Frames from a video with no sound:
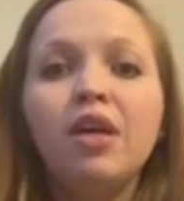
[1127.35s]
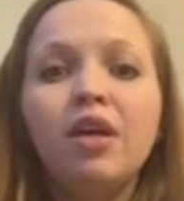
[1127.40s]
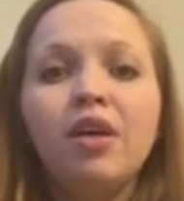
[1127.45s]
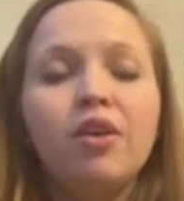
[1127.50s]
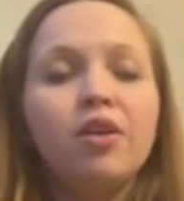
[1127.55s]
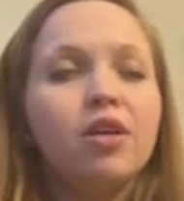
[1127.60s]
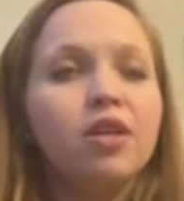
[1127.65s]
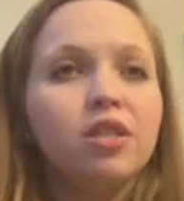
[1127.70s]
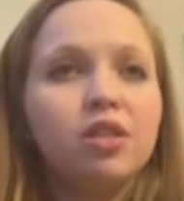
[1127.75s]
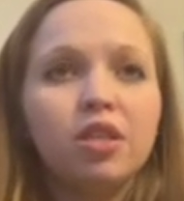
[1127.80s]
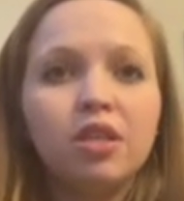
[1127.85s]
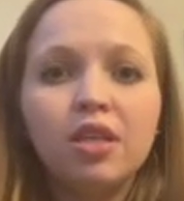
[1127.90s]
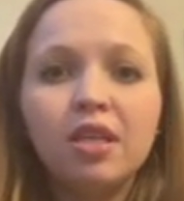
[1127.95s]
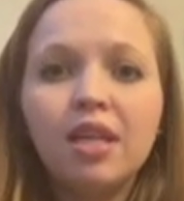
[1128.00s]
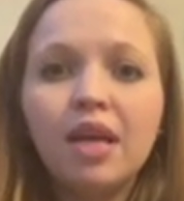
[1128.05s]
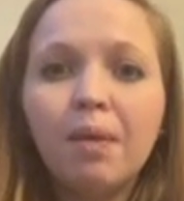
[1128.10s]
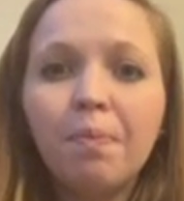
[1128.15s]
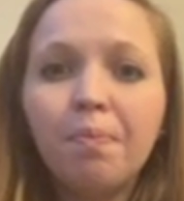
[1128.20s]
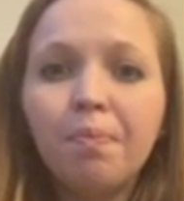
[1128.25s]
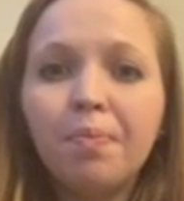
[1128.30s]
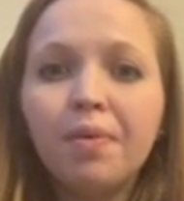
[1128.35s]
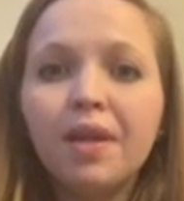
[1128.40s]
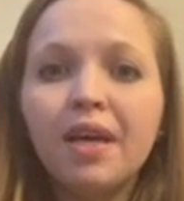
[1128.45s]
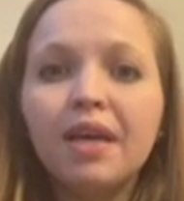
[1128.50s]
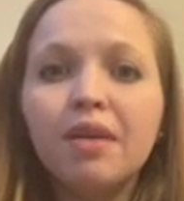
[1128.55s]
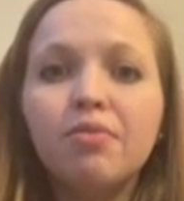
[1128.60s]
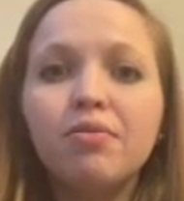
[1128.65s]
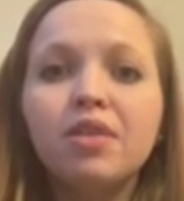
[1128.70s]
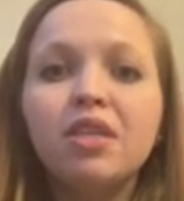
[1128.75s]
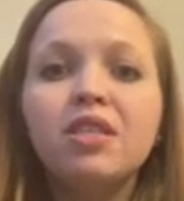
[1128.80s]
You can turn it up
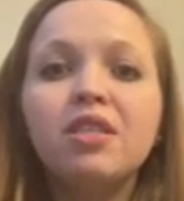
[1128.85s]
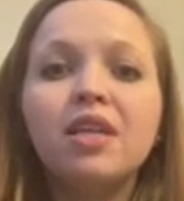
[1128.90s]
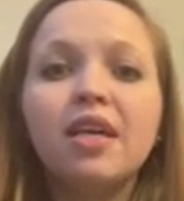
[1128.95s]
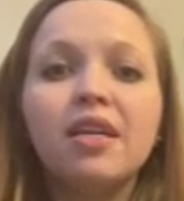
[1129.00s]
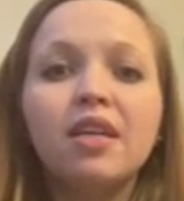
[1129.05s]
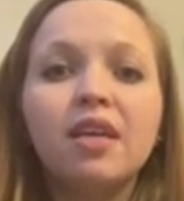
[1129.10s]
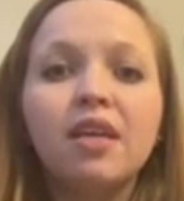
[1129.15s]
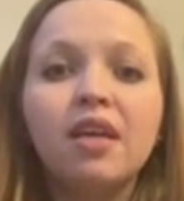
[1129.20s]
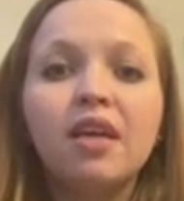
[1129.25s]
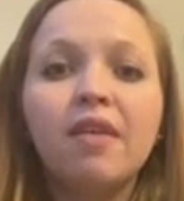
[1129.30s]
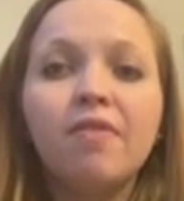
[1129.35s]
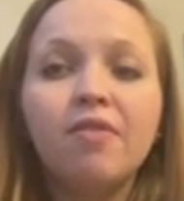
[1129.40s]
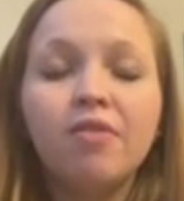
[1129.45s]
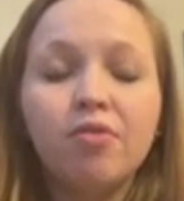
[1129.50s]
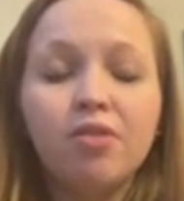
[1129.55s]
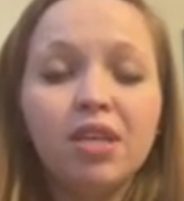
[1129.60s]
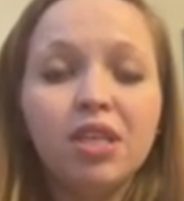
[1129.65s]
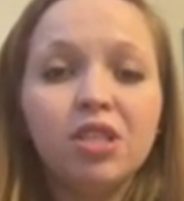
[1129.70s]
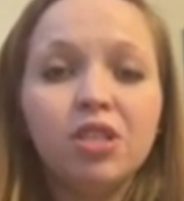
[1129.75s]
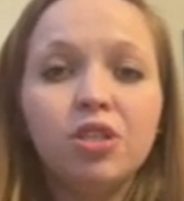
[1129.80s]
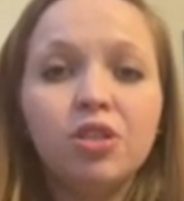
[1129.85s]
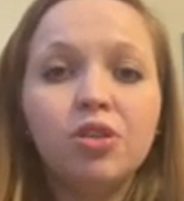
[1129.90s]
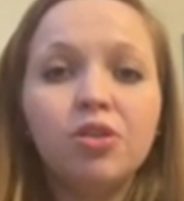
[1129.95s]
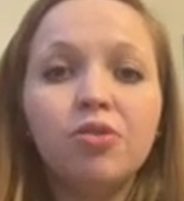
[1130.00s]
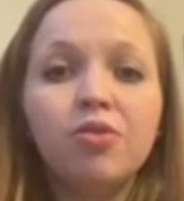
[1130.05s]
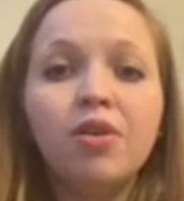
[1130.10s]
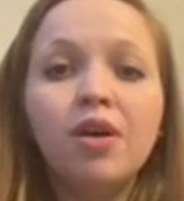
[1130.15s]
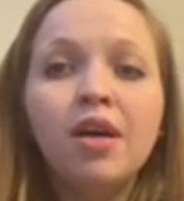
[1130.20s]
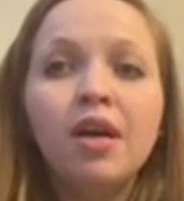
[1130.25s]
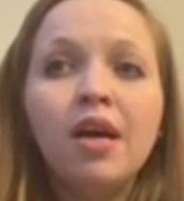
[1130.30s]
really gently if you need
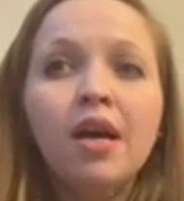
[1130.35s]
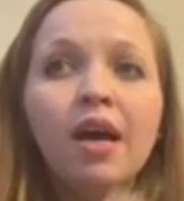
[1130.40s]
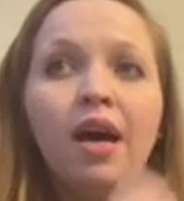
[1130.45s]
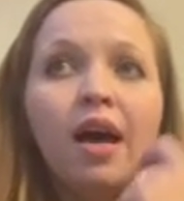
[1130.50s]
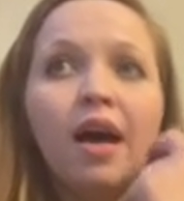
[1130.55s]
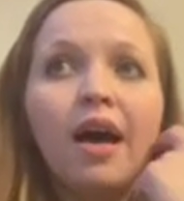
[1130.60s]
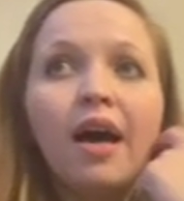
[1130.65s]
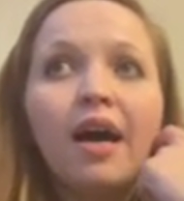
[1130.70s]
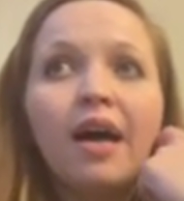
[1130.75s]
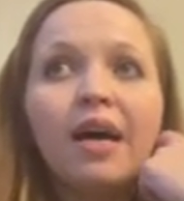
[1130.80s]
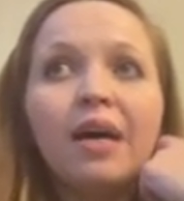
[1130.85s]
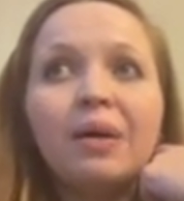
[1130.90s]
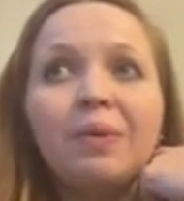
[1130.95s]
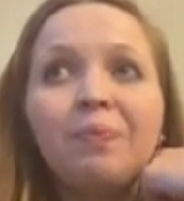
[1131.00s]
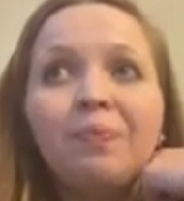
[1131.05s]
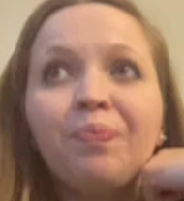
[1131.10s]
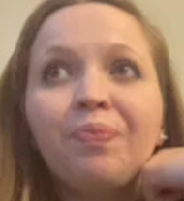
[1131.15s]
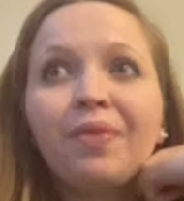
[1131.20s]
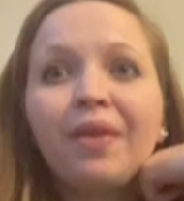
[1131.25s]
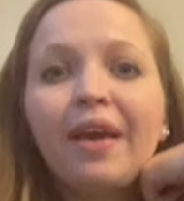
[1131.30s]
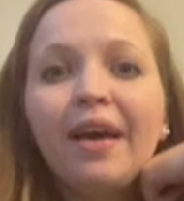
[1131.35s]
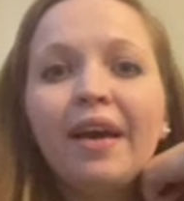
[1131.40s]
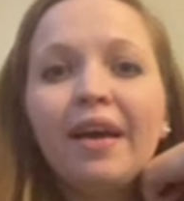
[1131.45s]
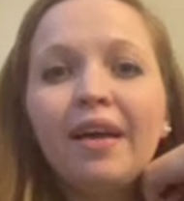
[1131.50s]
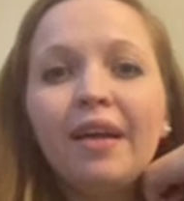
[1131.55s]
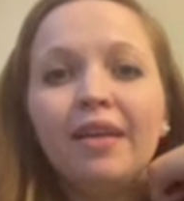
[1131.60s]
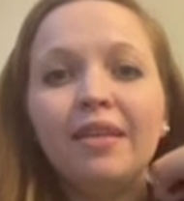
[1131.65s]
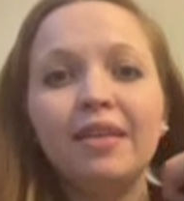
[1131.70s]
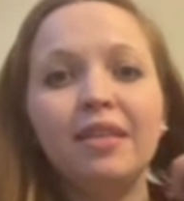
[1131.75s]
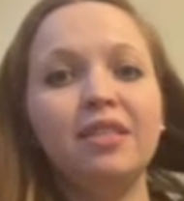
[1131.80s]
to, and
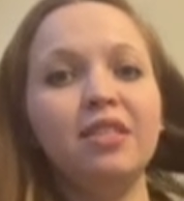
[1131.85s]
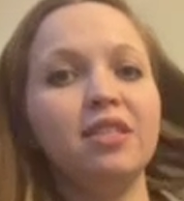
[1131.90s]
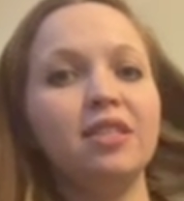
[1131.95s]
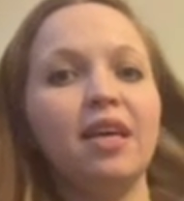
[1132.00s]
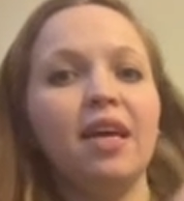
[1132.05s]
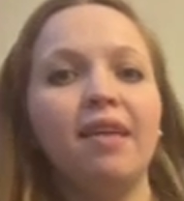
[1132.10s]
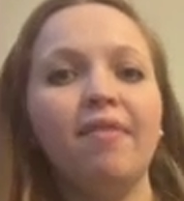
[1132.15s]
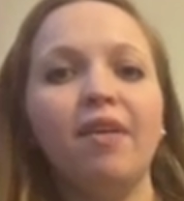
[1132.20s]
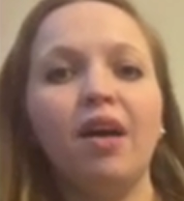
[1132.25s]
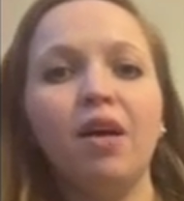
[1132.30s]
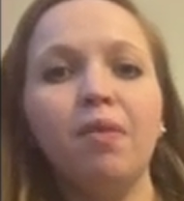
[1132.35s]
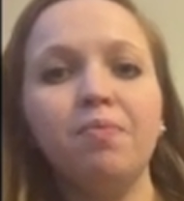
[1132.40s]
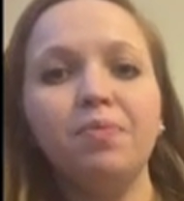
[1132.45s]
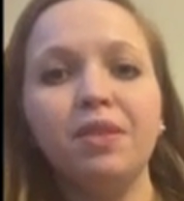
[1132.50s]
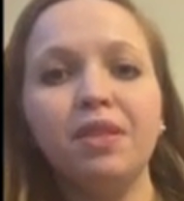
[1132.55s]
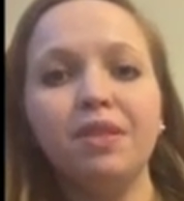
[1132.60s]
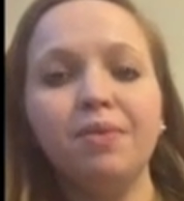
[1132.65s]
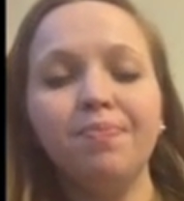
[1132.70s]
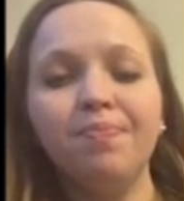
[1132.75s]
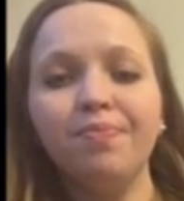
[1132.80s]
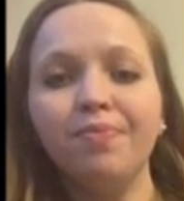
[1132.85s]
it just kind of helps